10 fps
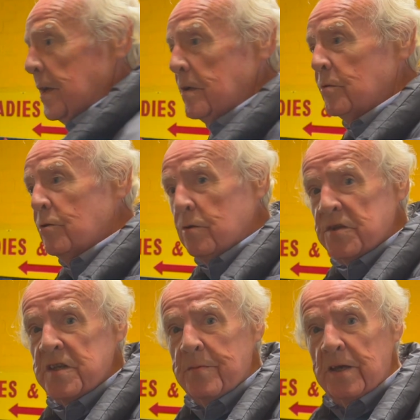he would do the
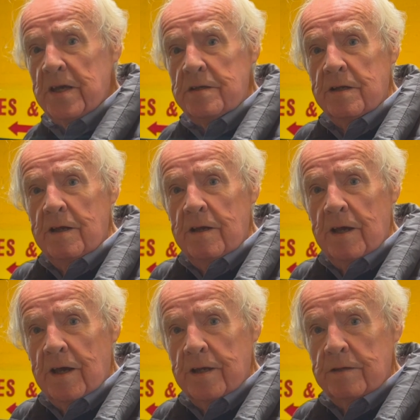same again,
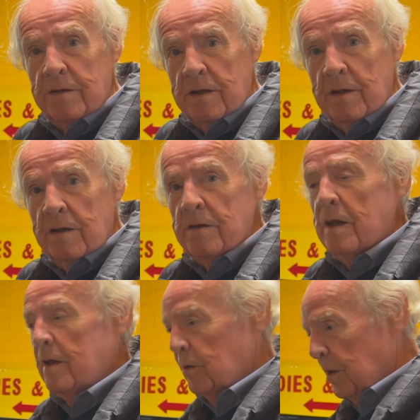and
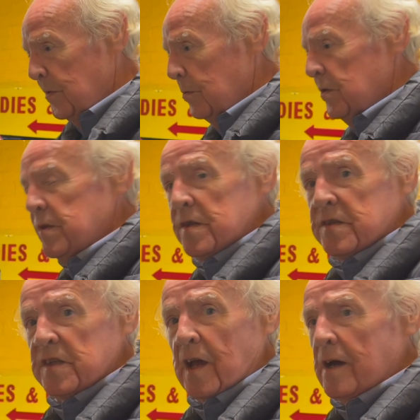you come here with a
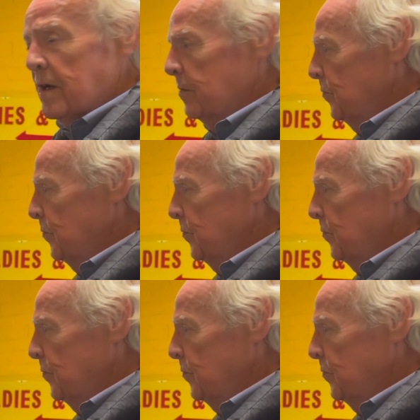cigar.